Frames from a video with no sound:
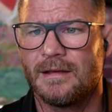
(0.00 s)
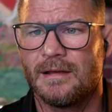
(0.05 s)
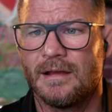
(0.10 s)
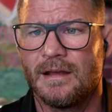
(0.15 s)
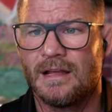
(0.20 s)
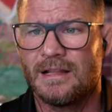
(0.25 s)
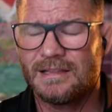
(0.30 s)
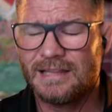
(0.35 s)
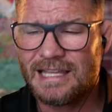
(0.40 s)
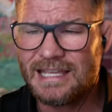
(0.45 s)

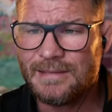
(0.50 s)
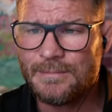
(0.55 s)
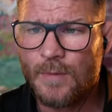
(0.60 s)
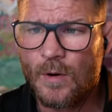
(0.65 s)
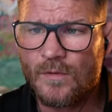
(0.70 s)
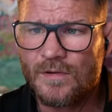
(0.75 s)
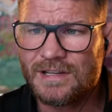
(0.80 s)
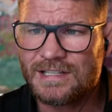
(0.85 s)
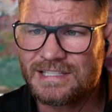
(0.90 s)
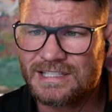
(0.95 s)
Lee
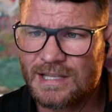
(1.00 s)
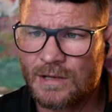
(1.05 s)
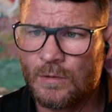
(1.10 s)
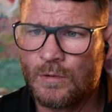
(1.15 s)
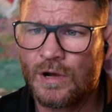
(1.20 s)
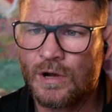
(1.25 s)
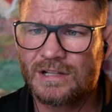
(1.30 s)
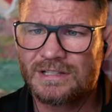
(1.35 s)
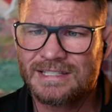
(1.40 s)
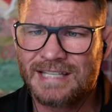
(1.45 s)
Murray's still
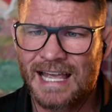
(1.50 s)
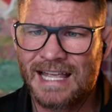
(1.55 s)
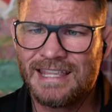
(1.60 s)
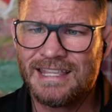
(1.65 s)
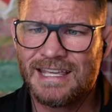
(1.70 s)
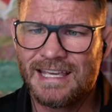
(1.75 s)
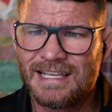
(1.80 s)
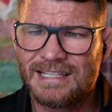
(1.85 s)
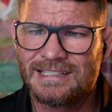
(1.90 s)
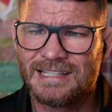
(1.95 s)
got ten
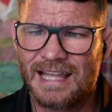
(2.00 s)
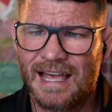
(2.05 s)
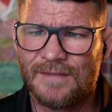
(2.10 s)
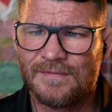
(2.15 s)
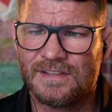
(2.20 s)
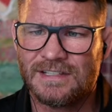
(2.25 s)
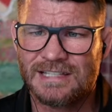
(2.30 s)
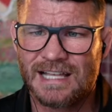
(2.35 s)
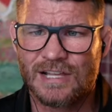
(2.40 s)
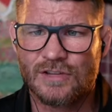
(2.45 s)
years
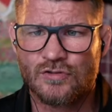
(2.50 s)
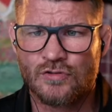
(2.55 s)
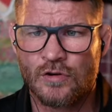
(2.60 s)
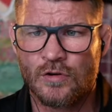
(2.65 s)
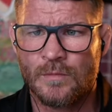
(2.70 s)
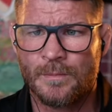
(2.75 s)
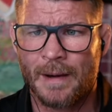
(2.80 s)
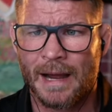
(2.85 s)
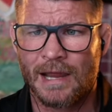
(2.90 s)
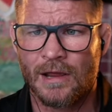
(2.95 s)
left. Is that
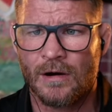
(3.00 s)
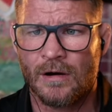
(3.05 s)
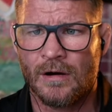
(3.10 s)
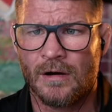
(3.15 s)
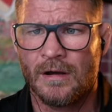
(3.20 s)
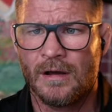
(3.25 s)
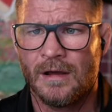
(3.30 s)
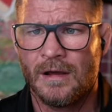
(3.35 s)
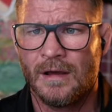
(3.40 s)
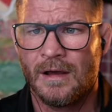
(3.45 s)
true,
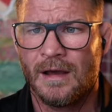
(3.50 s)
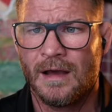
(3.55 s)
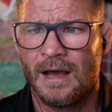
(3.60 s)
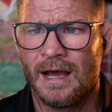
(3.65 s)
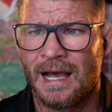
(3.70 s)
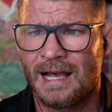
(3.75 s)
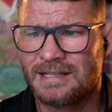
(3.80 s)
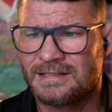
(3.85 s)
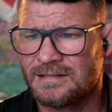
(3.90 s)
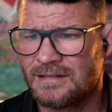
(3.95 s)

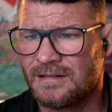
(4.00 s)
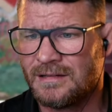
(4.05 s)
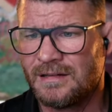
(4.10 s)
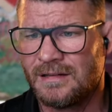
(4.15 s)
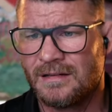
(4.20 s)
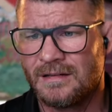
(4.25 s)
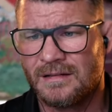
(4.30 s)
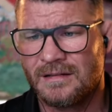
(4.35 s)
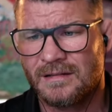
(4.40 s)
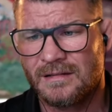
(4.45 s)
Biohazard?
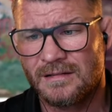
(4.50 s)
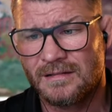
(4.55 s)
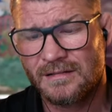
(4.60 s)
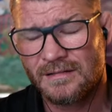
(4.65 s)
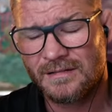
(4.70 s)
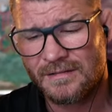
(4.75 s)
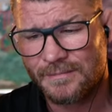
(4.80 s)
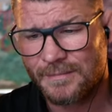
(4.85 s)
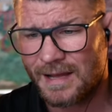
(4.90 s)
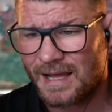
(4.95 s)

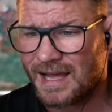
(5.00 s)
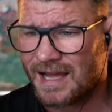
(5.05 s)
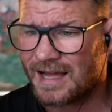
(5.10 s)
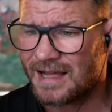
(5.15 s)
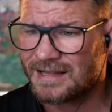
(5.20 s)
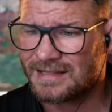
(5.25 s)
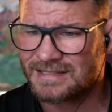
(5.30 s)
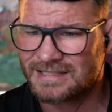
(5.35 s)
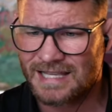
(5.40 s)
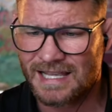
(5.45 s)

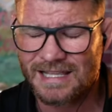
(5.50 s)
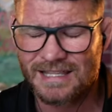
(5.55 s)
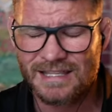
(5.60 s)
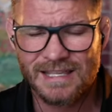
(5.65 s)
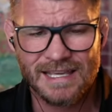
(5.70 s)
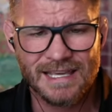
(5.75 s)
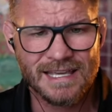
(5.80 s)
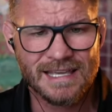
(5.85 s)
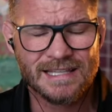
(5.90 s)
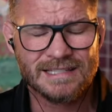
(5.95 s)
Man, ten
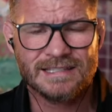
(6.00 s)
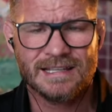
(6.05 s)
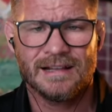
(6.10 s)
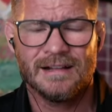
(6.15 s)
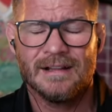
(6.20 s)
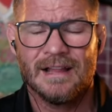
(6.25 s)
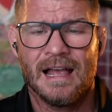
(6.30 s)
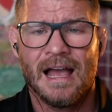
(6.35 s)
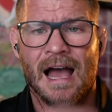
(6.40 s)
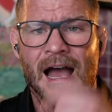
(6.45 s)
years.
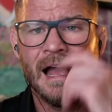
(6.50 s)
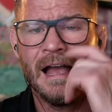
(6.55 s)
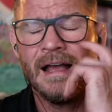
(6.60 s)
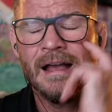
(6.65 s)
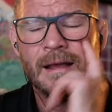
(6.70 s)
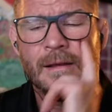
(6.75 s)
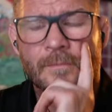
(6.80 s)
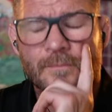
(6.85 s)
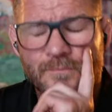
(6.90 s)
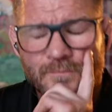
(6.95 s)

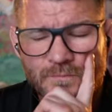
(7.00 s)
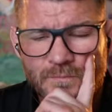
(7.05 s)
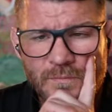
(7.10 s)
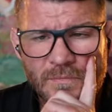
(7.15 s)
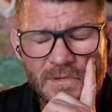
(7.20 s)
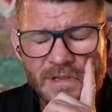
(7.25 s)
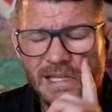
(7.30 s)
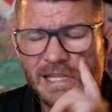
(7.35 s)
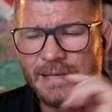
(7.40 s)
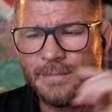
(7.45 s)

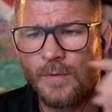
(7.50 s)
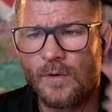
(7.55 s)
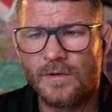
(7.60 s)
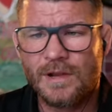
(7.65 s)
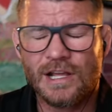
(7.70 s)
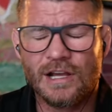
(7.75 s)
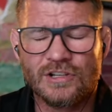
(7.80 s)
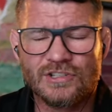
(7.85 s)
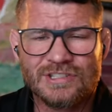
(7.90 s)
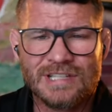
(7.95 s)
Lee Murray
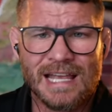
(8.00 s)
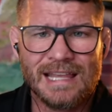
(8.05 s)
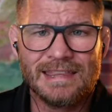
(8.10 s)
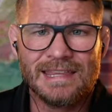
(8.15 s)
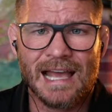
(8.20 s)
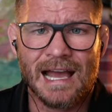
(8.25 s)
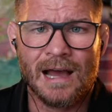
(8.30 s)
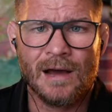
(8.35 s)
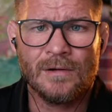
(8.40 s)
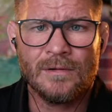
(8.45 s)
got sent
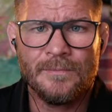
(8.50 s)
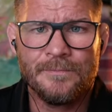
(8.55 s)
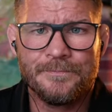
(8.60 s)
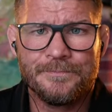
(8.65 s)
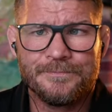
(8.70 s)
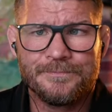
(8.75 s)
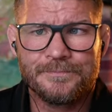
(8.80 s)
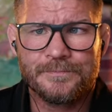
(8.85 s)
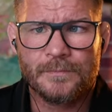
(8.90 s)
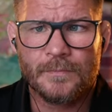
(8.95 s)
down
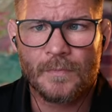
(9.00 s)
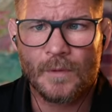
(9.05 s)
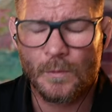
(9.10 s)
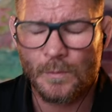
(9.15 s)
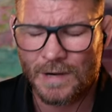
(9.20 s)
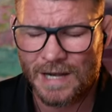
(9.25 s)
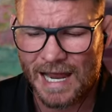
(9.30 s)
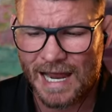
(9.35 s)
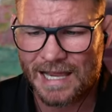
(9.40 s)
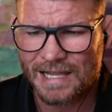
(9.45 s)

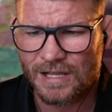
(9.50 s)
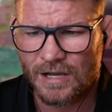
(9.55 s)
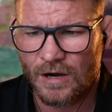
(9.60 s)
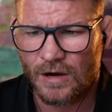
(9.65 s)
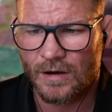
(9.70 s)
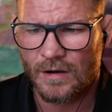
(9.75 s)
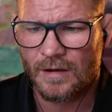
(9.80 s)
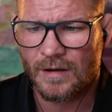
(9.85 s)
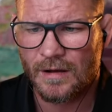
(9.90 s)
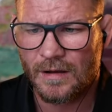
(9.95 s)
when I
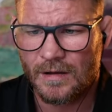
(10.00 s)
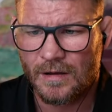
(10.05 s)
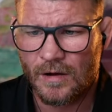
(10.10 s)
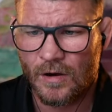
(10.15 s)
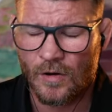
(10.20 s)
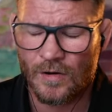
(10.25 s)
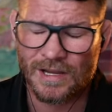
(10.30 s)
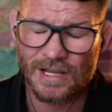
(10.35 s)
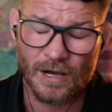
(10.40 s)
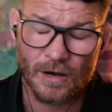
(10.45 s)
got,
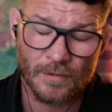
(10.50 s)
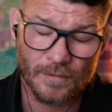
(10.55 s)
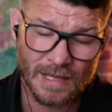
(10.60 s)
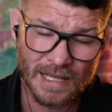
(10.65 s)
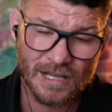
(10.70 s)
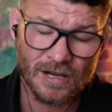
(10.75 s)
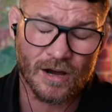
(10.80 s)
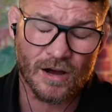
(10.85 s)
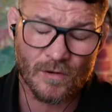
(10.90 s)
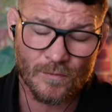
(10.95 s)
or he got, he
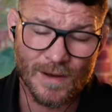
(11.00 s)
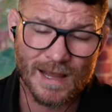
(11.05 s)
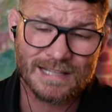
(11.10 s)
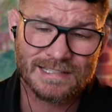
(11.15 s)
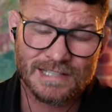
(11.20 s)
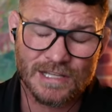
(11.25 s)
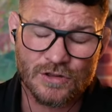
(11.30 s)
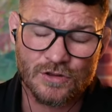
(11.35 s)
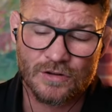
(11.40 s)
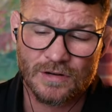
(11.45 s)
got
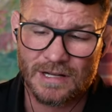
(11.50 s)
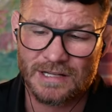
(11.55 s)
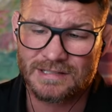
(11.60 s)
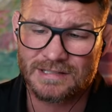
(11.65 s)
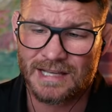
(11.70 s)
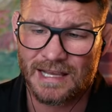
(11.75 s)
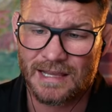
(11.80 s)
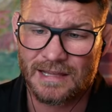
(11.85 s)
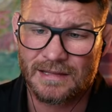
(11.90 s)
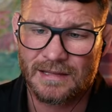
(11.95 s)
arrested, should I
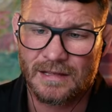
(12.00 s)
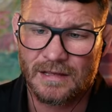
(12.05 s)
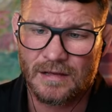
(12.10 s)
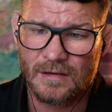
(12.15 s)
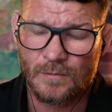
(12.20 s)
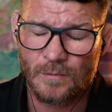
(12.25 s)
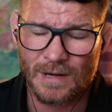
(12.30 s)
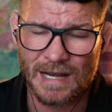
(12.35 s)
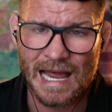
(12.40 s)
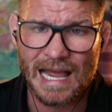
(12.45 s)
say,
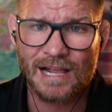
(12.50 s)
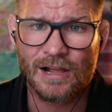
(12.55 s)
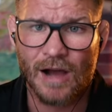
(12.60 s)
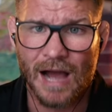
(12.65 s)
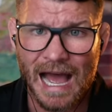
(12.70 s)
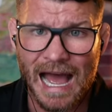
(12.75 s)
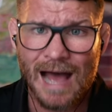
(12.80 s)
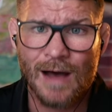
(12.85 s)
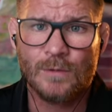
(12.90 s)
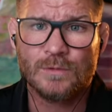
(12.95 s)
when I
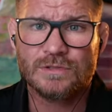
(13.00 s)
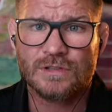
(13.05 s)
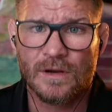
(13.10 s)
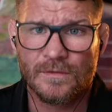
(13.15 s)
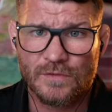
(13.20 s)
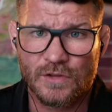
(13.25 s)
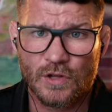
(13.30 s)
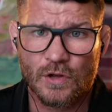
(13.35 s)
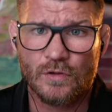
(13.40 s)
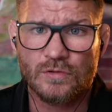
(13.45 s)
got out
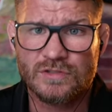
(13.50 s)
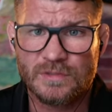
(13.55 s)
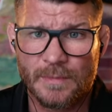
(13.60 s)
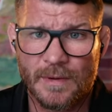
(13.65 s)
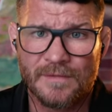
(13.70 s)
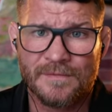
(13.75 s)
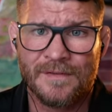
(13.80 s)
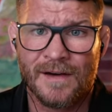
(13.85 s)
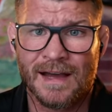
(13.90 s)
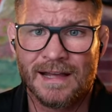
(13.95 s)
of The
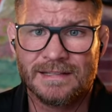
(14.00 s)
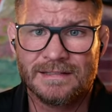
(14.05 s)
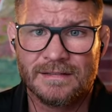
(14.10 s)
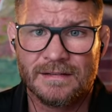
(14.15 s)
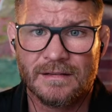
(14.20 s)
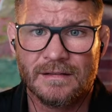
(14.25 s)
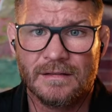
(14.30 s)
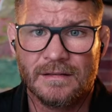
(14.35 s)
Ultimate Fighter.